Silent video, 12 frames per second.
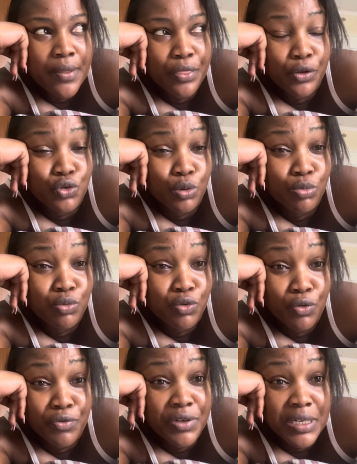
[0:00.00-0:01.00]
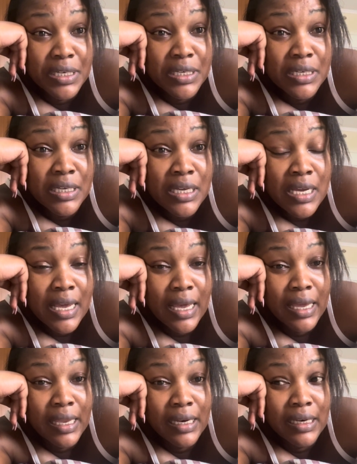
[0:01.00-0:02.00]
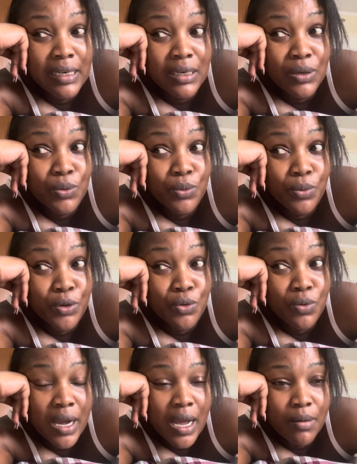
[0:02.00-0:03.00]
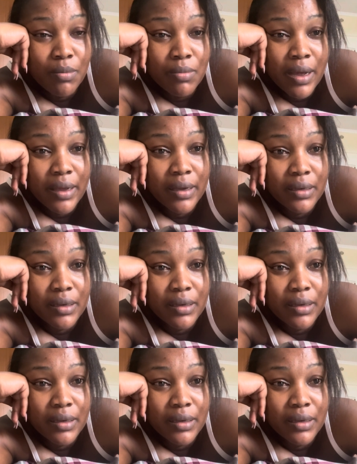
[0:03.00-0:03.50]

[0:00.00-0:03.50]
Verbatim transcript: the job for free and when you come